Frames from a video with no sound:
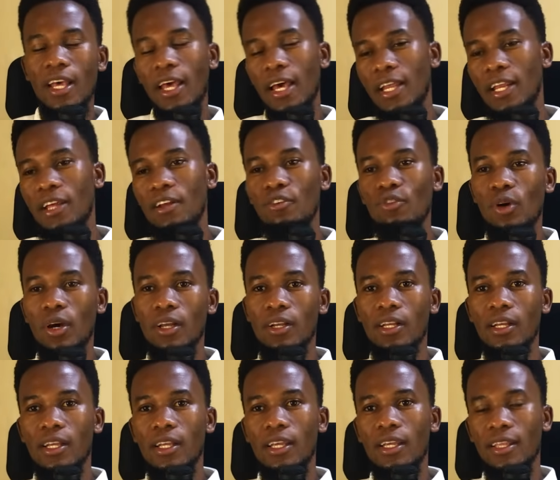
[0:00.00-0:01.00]
And
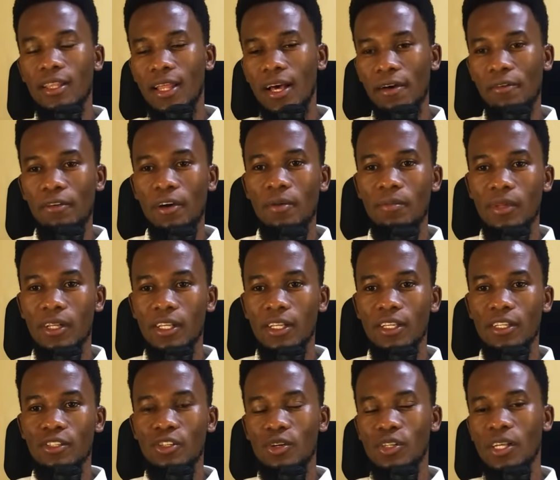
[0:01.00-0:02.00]
anyone in that
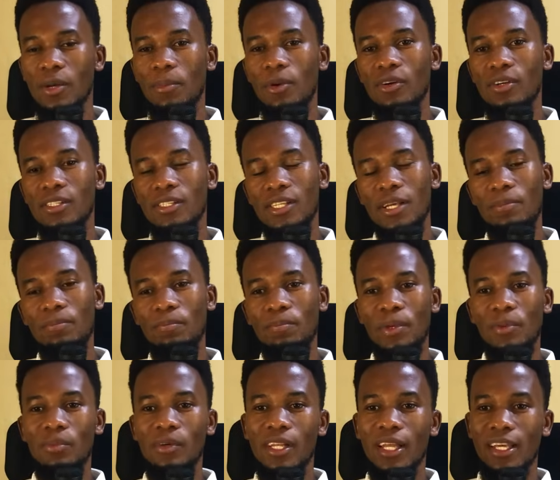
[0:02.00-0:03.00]
family talks about some
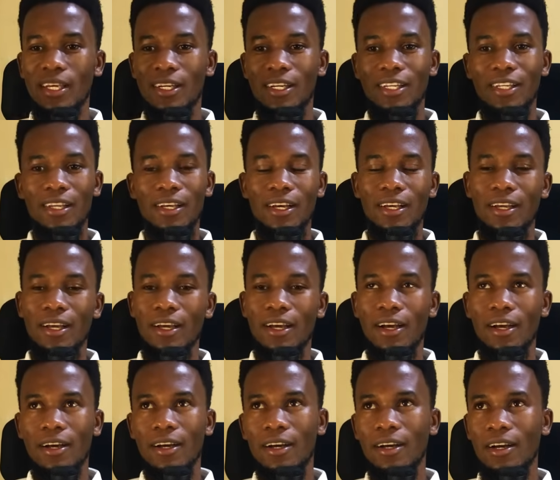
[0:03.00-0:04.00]
people like
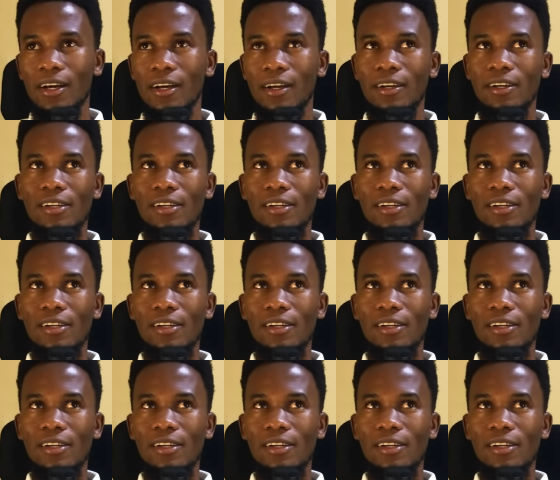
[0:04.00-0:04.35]
Uh,